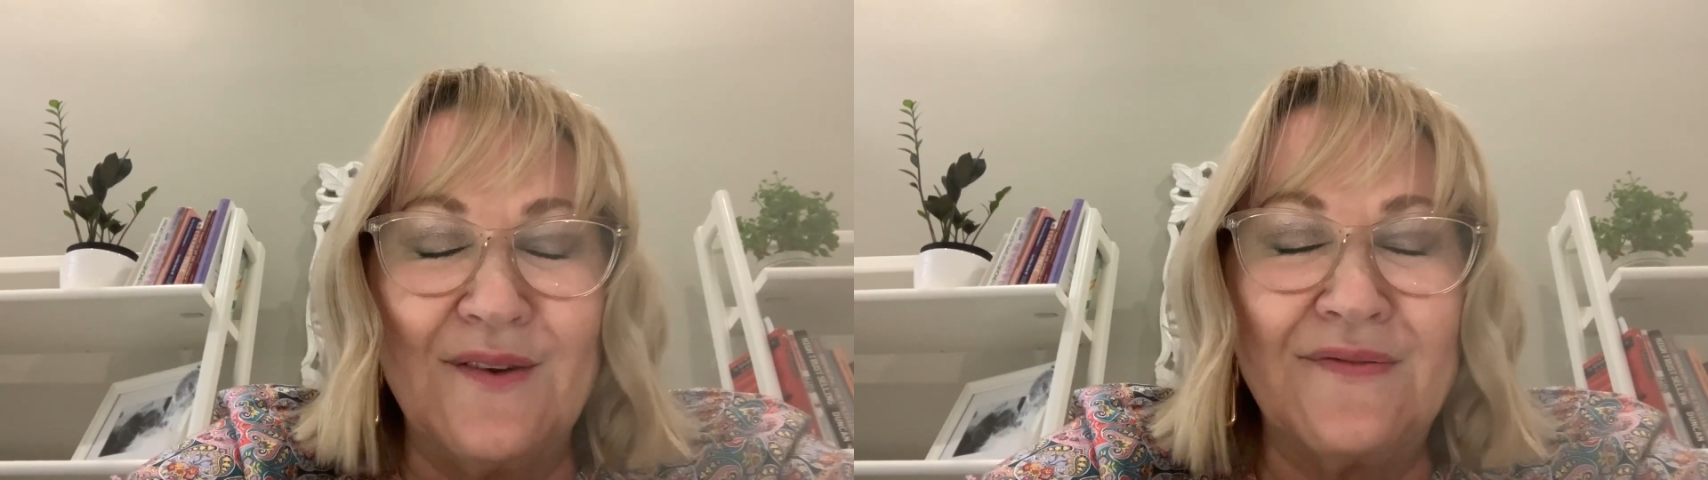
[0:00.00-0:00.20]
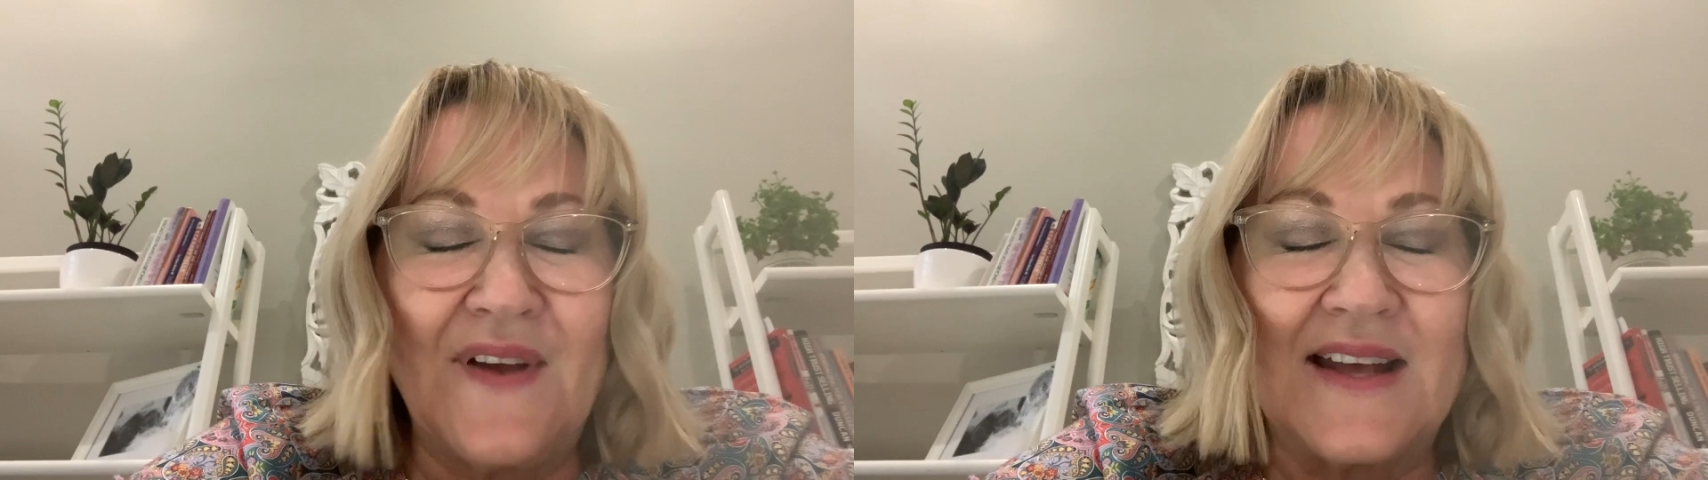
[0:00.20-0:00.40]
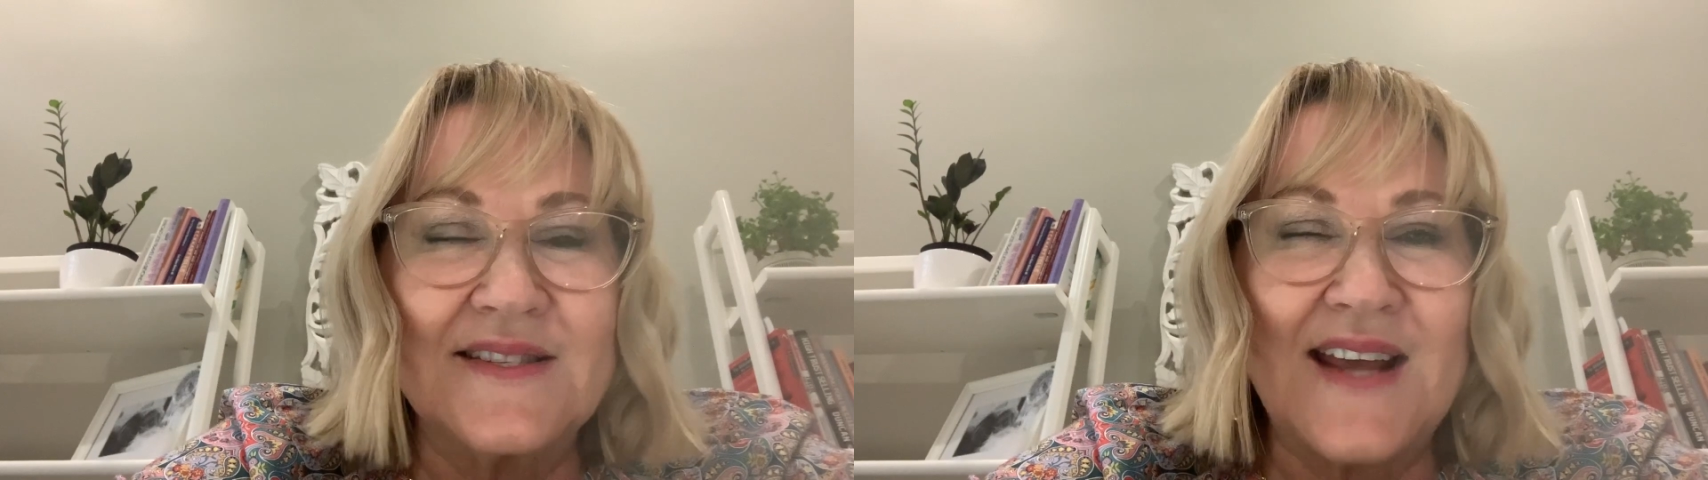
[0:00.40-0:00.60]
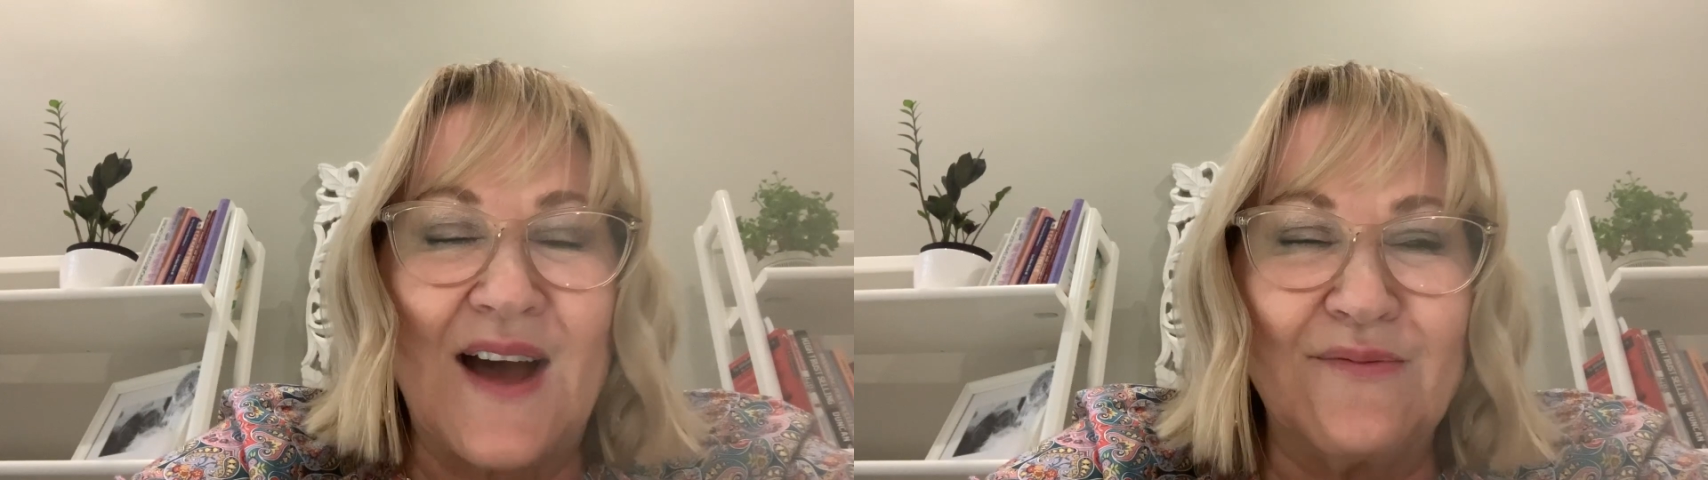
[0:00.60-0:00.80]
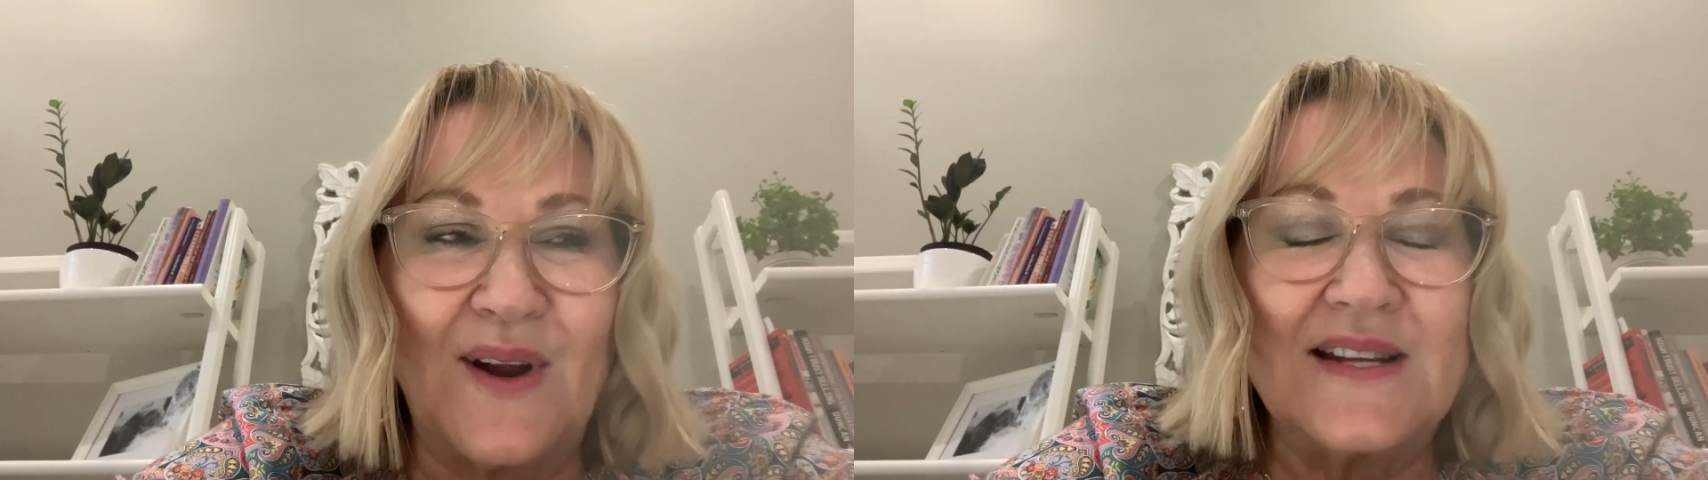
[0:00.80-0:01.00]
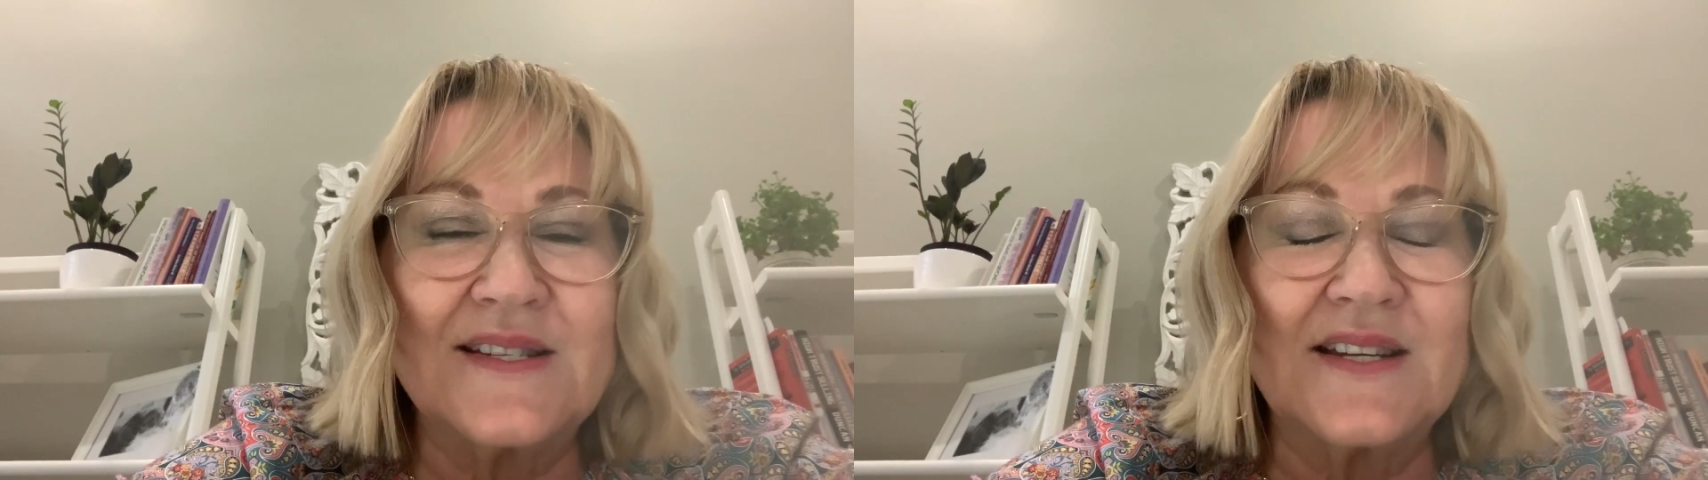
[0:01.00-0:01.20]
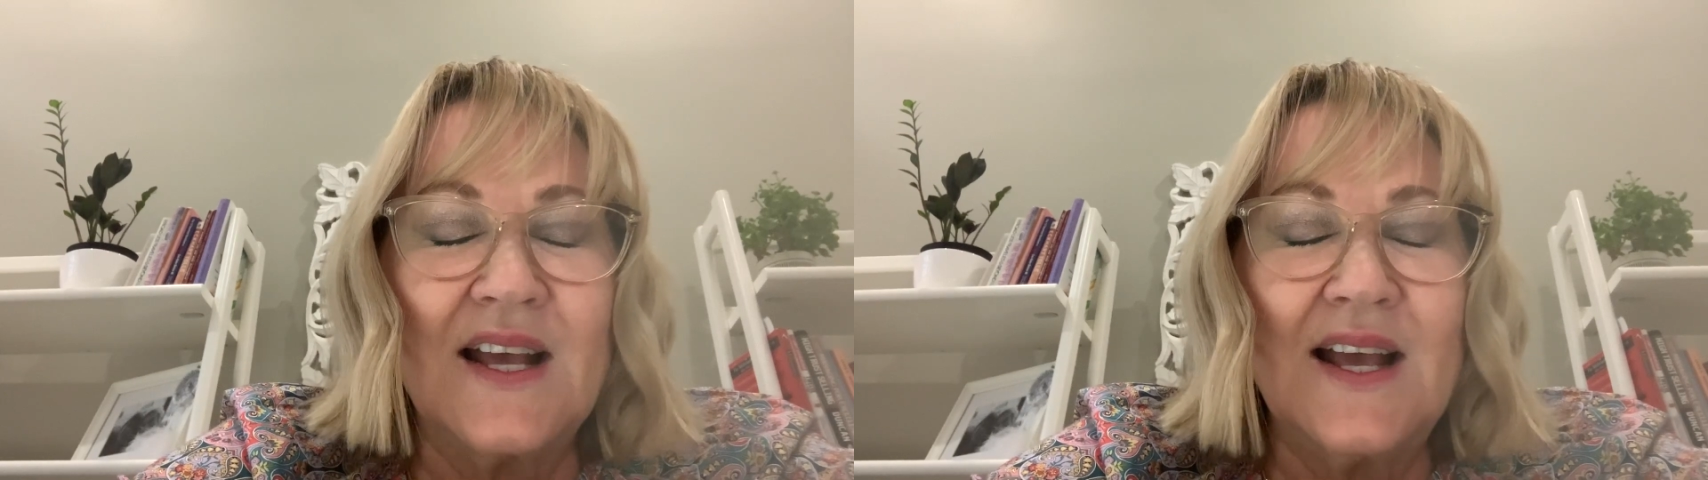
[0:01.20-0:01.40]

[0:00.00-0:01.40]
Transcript: the feds have raised